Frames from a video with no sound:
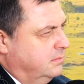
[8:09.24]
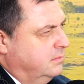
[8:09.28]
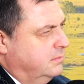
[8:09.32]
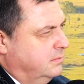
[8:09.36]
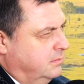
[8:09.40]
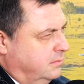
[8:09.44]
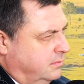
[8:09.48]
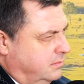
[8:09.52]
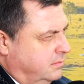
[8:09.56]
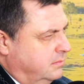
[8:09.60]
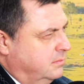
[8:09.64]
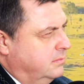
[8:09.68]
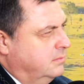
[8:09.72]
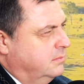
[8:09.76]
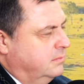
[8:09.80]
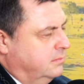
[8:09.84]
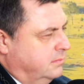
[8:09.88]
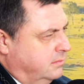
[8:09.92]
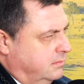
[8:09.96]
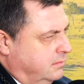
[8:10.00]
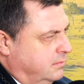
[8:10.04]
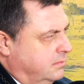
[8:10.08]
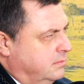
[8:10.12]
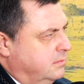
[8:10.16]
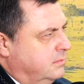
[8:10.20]

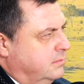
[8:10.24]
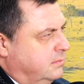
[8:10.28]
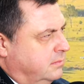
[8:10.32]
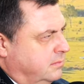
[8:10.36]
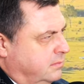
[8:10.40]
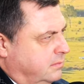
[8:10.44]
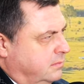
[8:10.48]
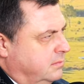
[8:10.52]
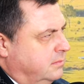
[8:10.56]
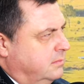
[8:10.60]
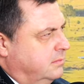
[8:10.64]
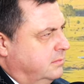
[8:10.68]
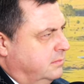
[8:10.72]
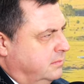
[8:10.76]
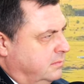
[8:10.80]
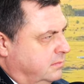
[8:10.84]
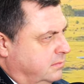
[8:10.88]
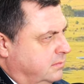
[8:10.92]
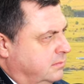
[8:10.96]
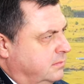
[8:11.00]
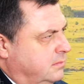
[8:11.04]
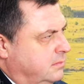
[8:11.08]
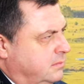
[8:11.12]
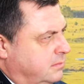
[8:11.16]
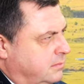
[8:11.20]

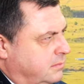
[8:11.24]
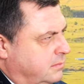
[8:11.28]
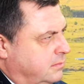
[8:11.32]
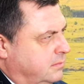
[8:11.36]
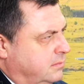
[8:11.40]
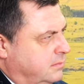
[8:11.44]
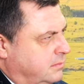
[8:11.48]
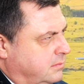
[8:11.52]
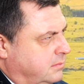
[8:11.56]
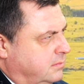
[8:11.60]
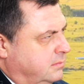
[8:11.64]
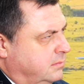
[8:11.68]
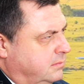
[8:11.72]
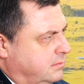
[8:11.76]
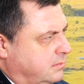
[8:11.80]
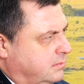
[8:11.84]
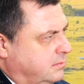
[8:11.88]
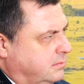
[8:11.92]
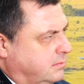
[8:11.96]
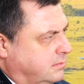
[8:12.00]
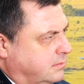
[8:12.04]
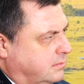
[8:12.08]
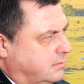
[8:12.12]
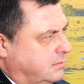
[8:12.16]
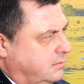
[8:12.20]

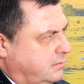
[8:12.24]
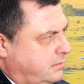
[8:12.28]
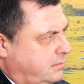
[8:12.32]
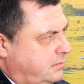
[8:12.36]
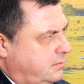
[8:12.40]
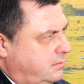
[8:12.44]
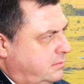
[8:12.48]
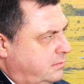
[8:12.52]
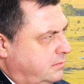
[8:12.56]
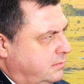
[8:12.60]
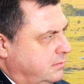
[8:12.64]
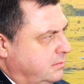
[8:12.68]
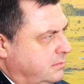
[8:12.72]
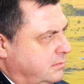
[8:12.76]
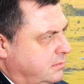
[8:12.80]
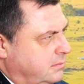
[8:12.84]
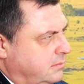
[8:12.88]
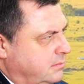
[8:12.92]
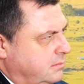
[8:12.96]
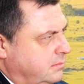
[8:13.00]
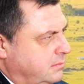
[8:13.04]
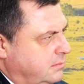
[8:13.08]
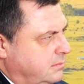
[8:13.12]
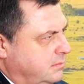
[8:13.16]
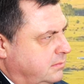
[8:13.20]

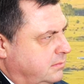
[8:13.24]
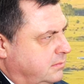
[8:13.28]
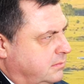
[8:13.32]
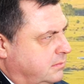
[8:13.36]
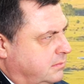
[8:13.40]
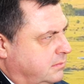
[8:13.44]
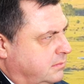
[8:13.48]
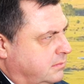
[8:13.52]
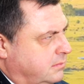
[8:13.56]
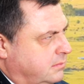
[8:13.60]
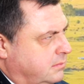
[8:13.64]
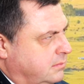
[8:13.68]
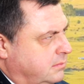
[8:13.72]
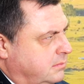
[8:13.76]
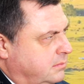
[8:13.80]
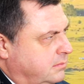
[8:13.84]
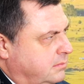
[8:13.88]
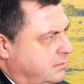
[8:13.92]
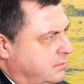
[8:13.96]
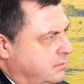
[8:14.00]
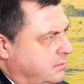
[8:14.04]
This person isn't speaking.